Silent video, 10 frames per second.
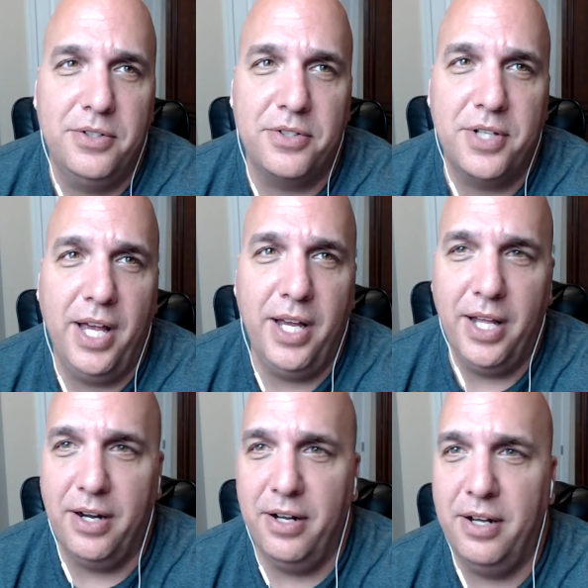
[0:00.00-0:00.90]
Just can't get
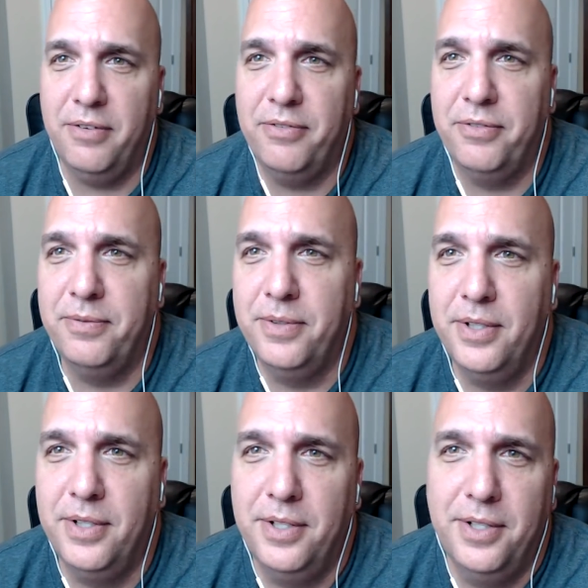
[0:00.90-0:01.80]
enough.
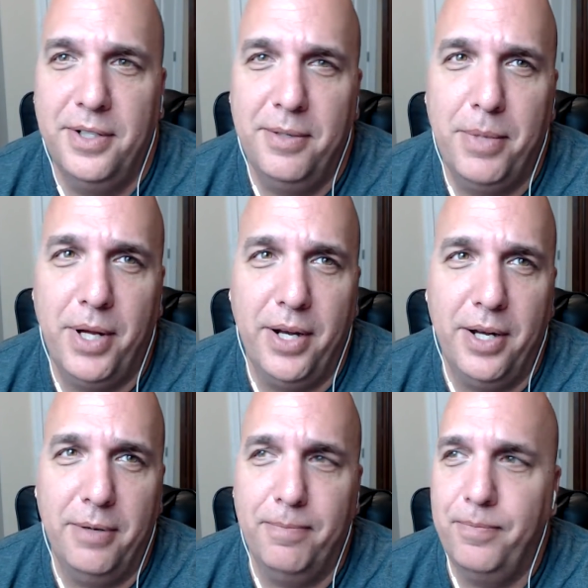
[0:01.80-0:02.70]

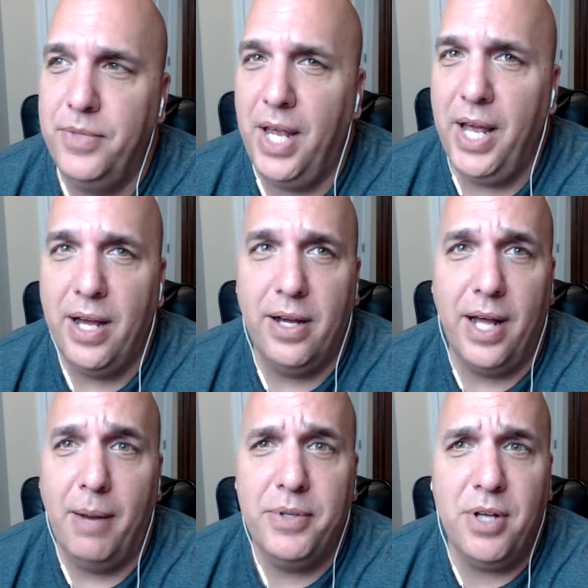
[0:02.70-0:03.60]
But yeah,
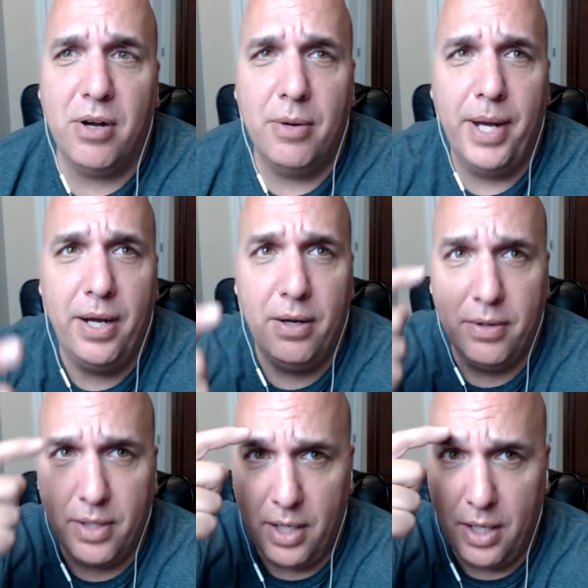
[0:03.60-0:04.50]
I'm going to talk
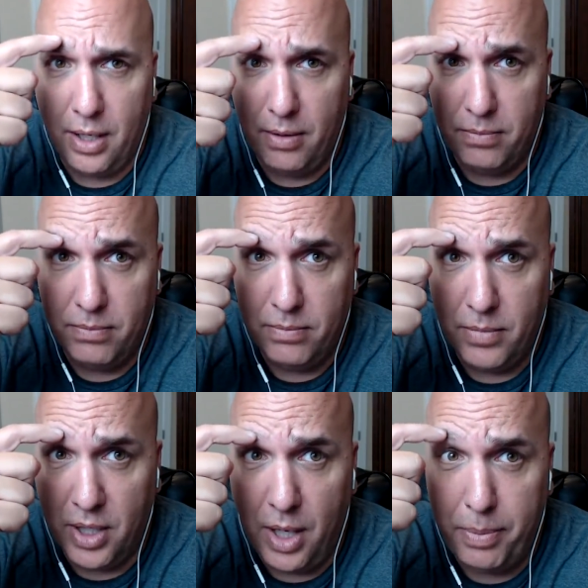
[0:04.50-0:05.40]
about
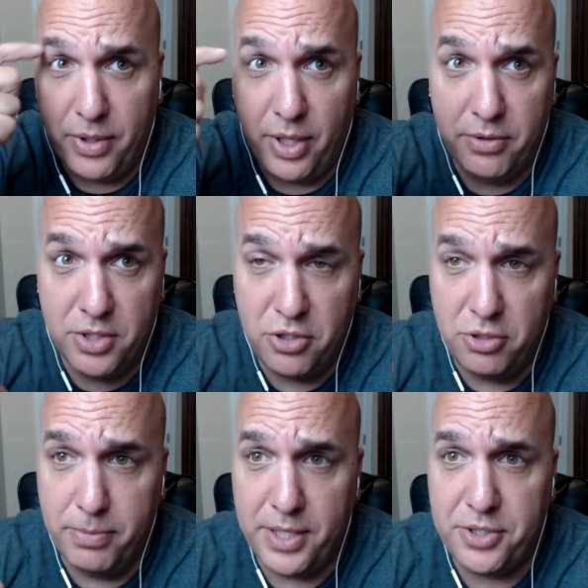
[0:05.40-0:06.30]
a couple of those that
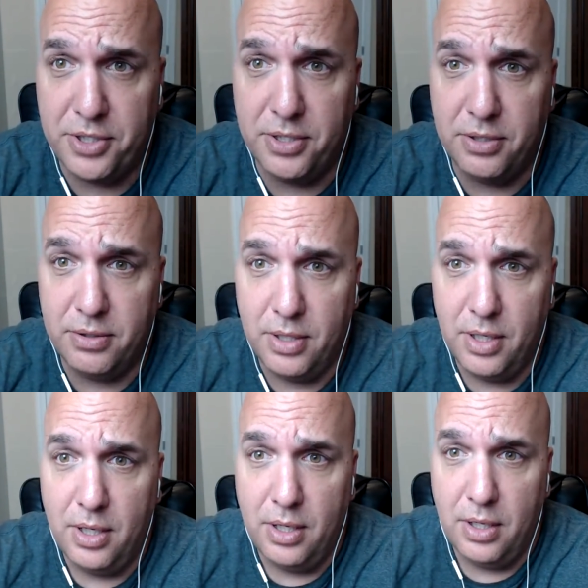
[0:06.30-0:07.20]
you mentioned
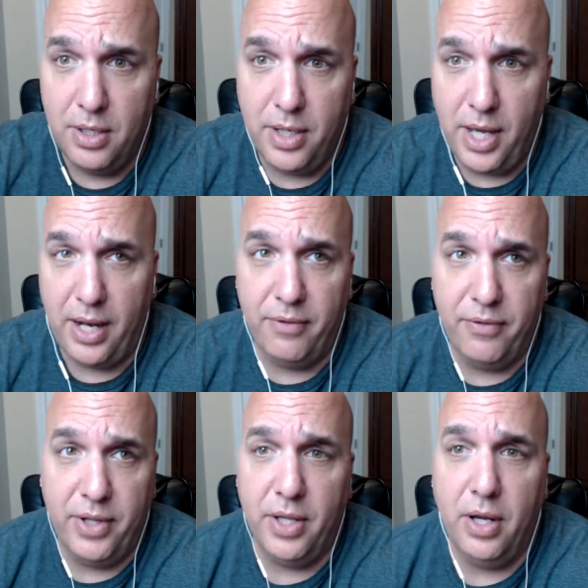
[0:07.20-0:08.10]
kind of
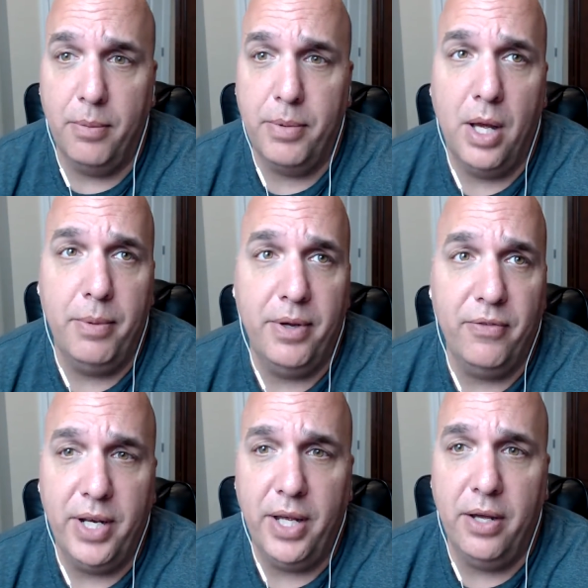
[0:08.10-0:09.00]
in the upcoming
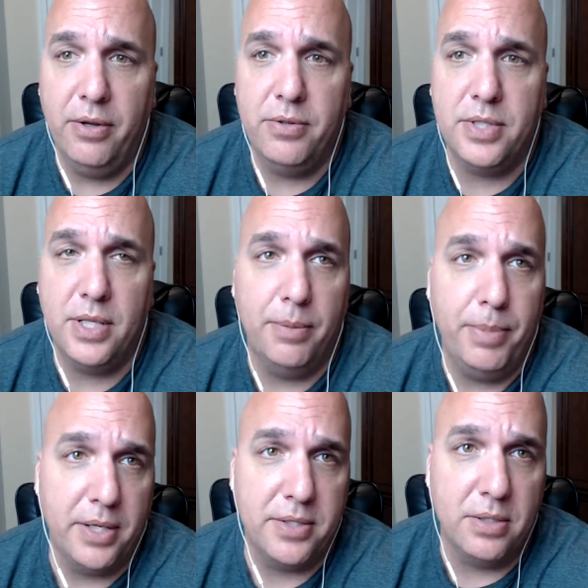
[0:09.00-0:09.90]
videos and the
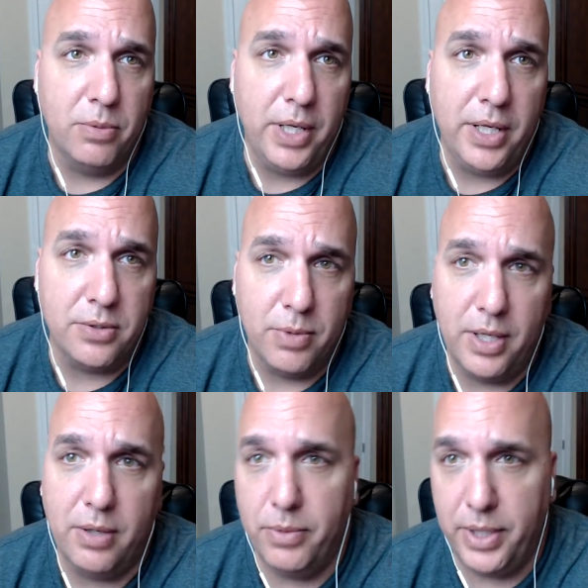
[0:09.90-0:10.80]
picks of the week as
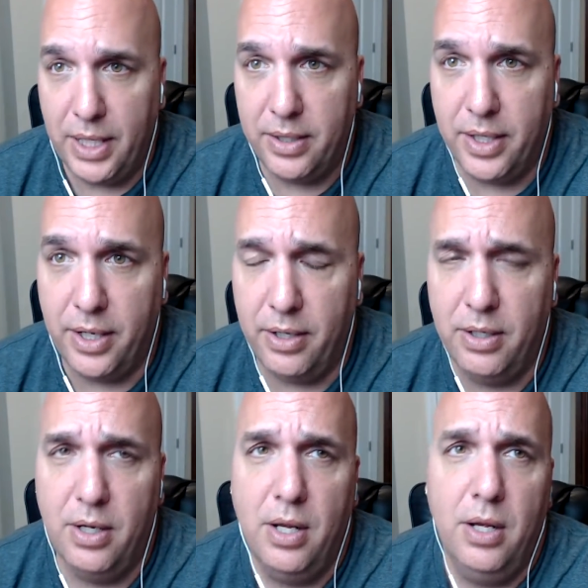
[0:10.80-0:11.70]
well when we get there.
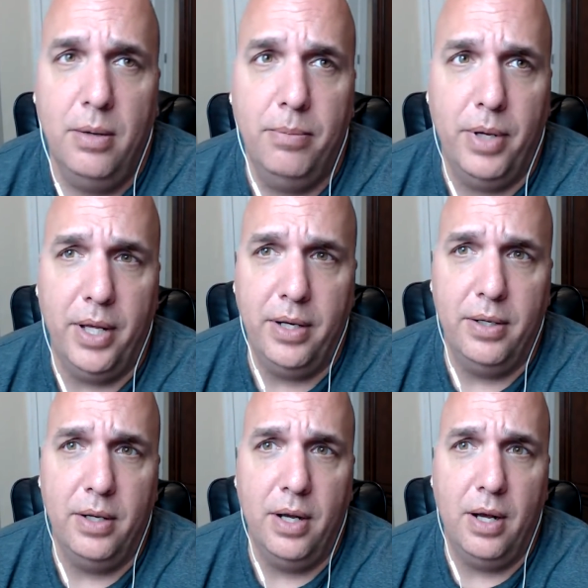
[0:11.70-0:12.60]
But
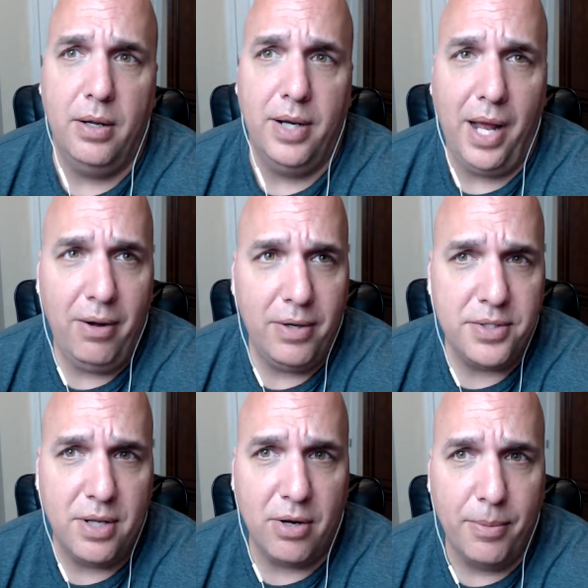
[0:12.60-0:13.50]
now
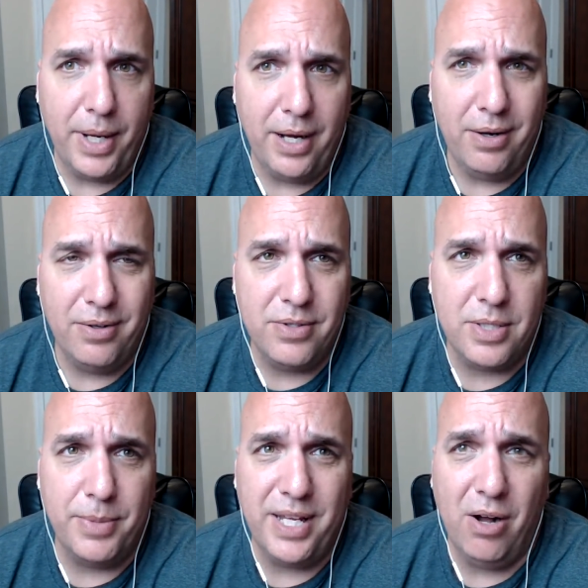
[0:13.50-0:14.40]
let's talk about
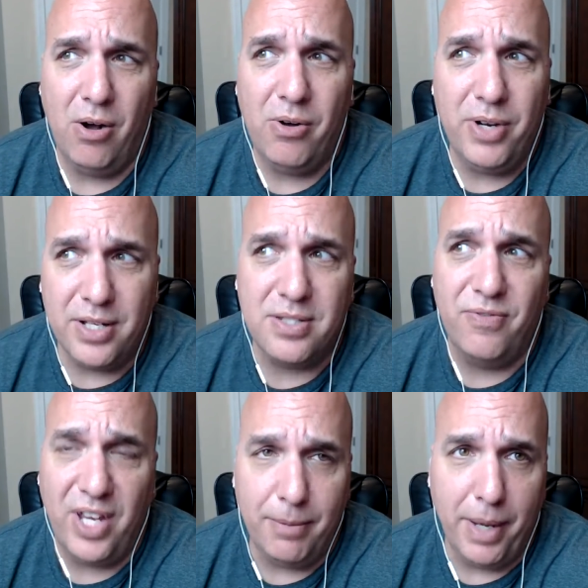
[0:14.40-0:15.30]
some of the audience
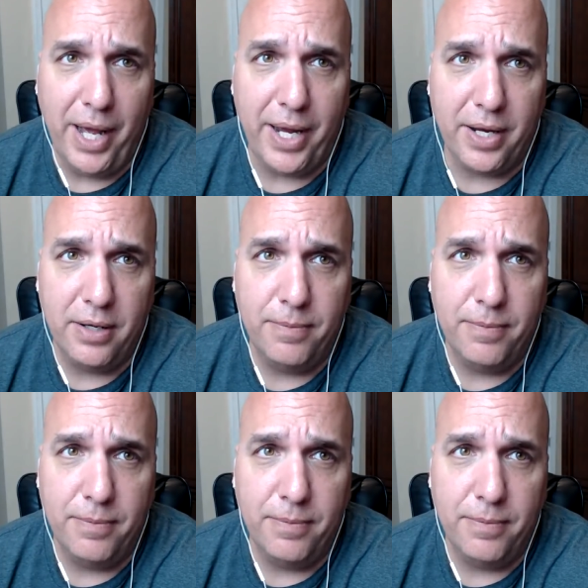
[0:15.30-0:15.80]
feedback.